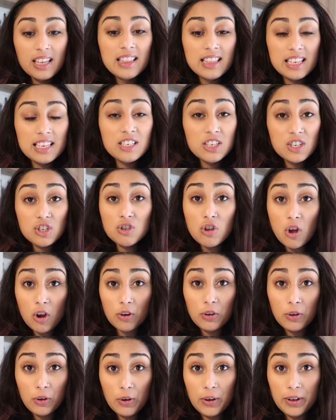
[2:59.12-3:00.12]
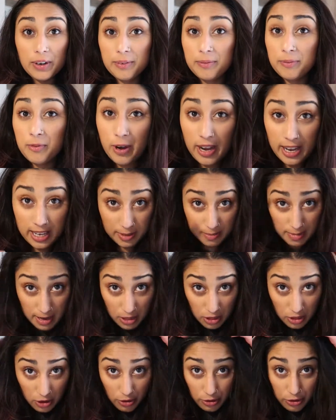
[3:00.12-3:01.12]
this is not good. Why is my
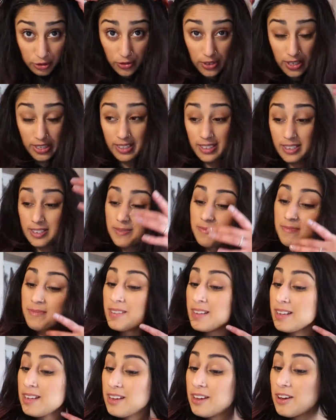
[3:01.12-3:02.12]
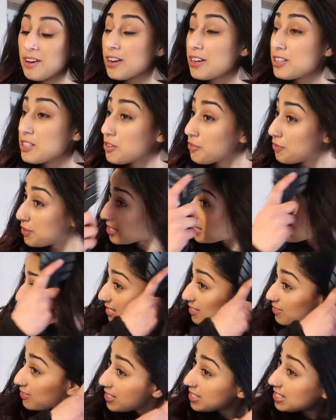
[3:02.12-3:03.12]
throat doing this? Okay, so first
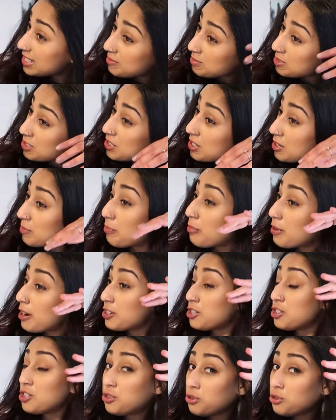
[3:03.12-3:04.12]
things first, I'm just gonna brush